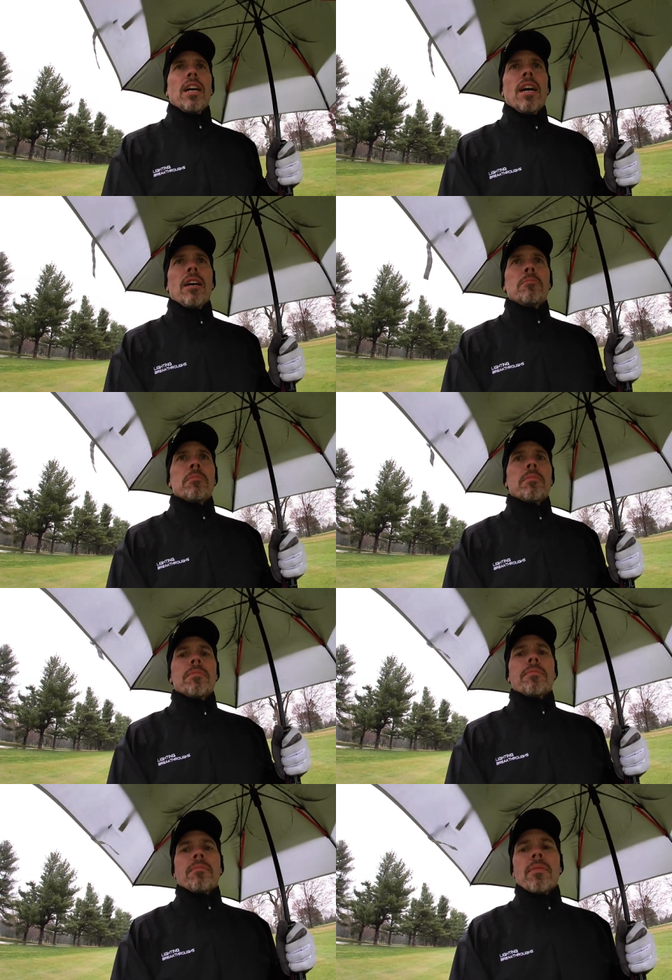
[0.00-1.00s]
Um,
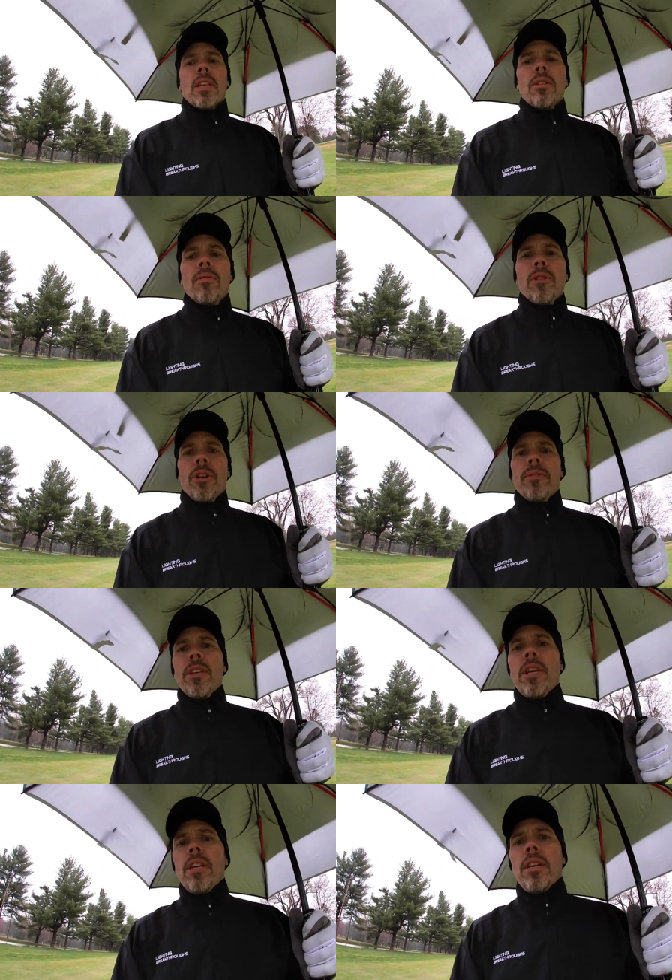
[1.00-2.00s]
one of
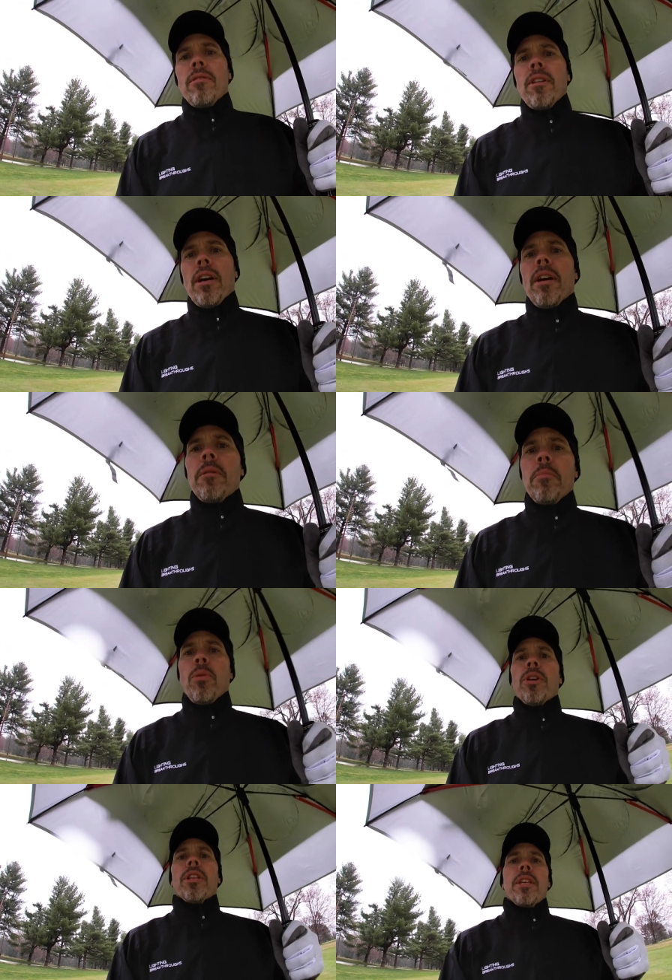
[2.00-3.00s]
the uh,
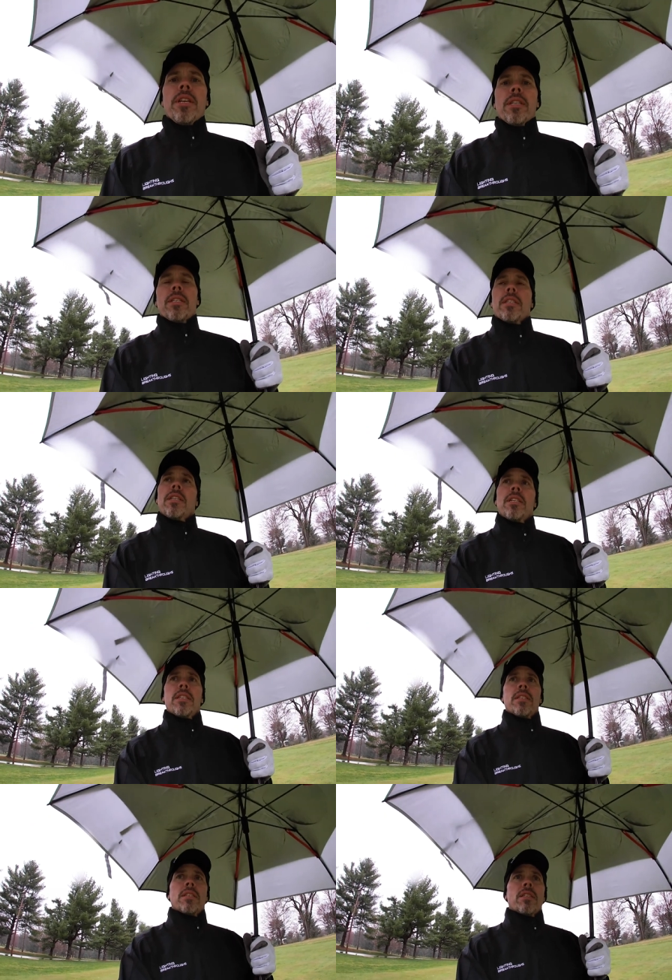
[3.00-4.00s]
important things
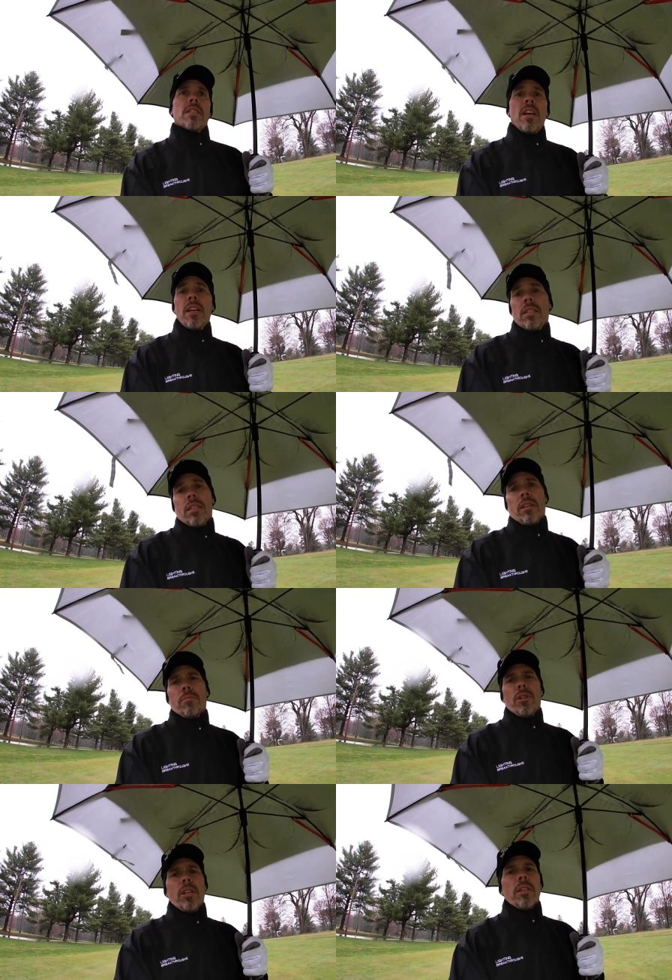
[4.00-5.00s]
is the size of the
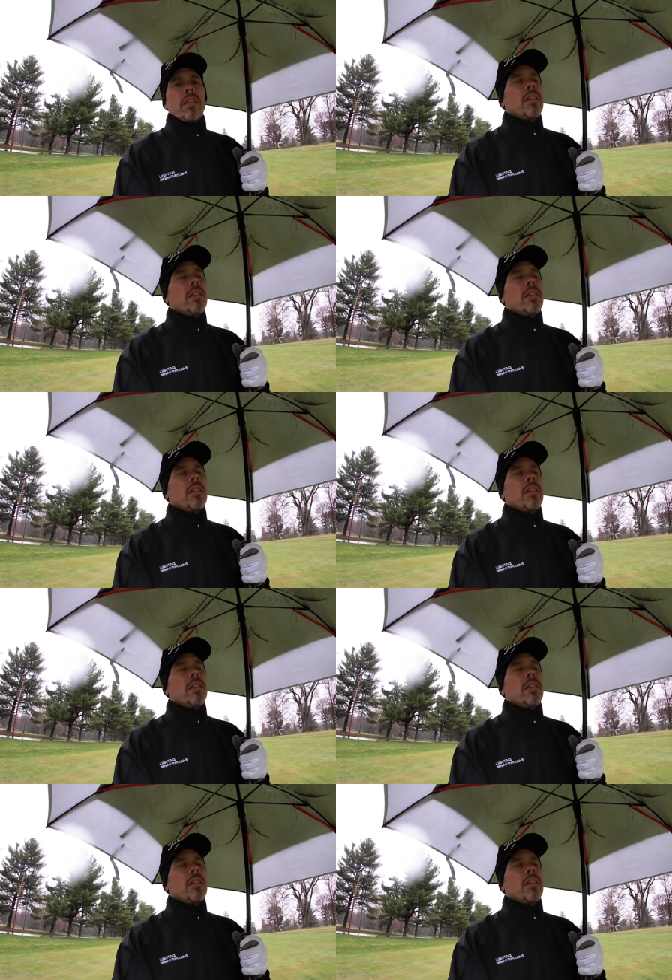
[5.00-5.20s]
umbrella.